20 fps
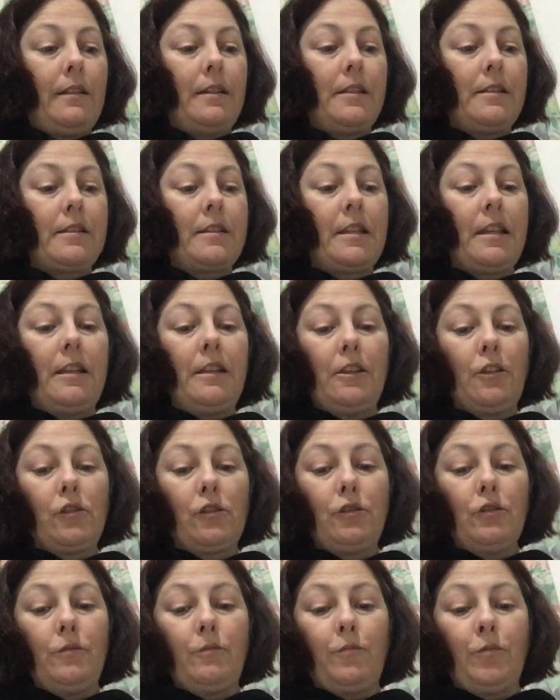There's In the
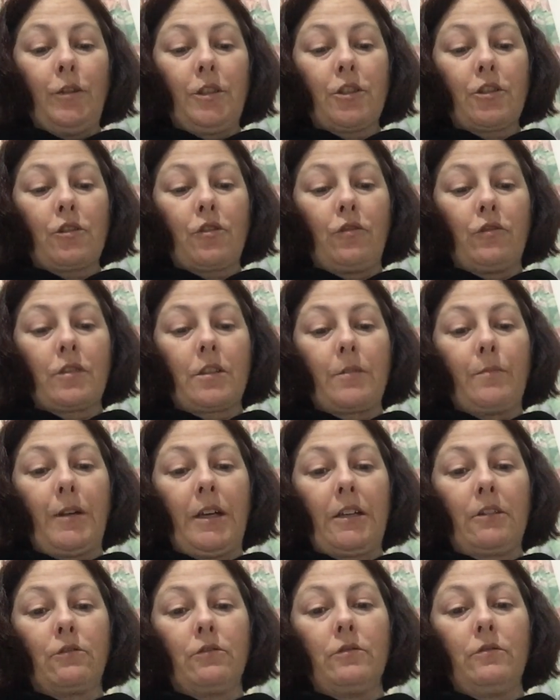Loop, which talks
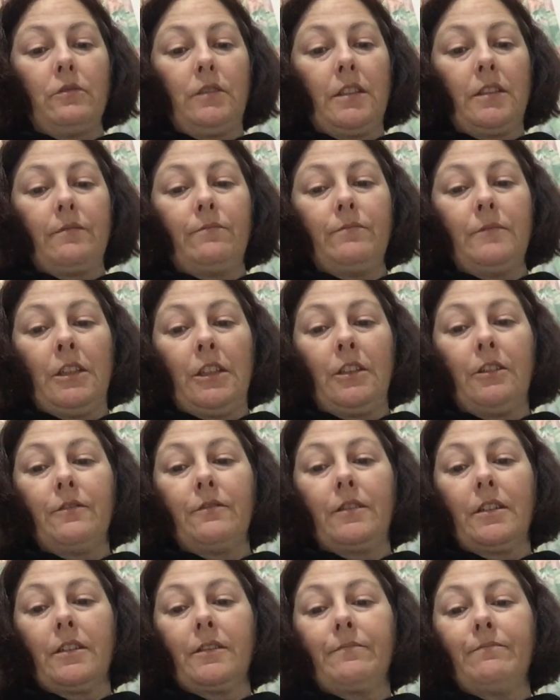about all the, you know,
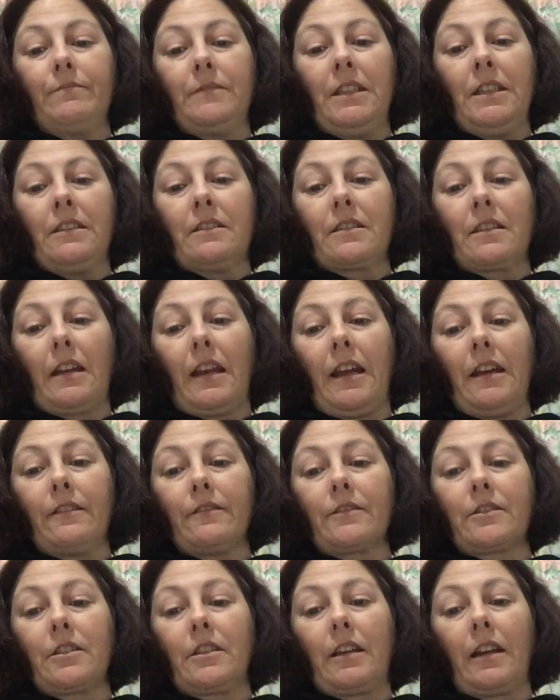the ins and
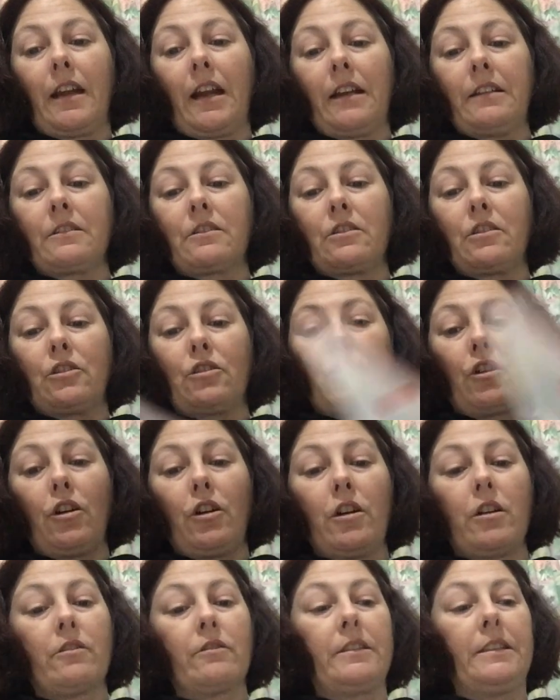outs, and it has the
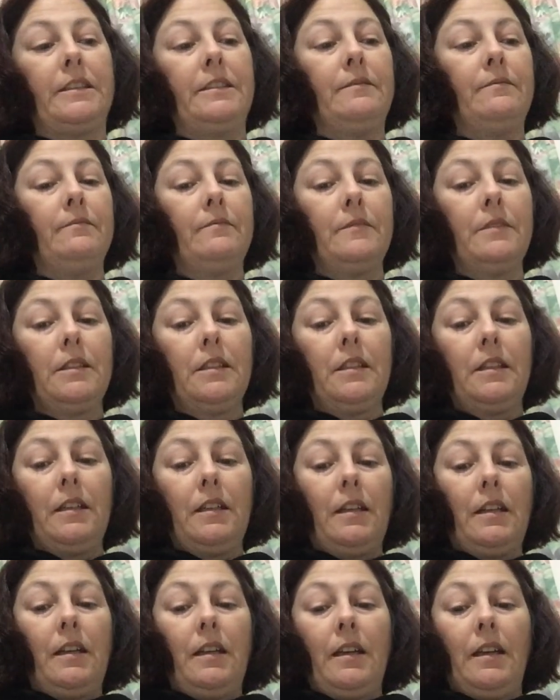diary.
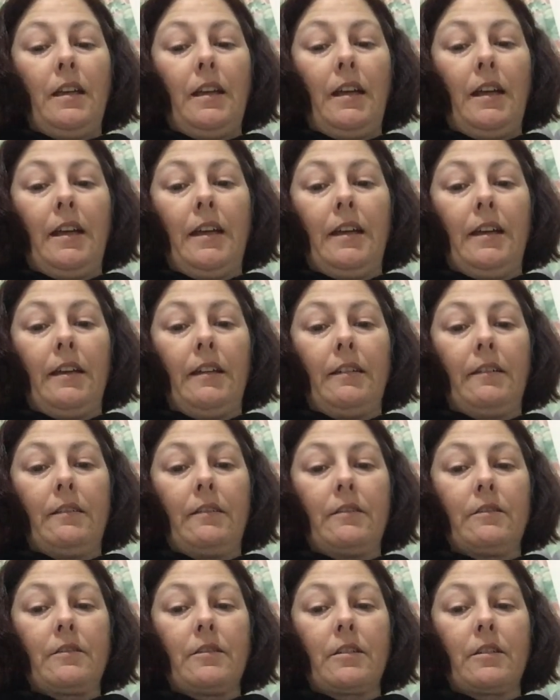
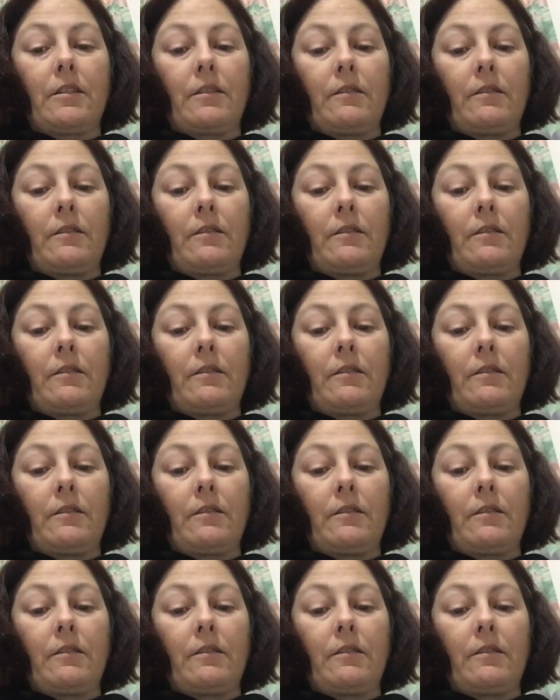And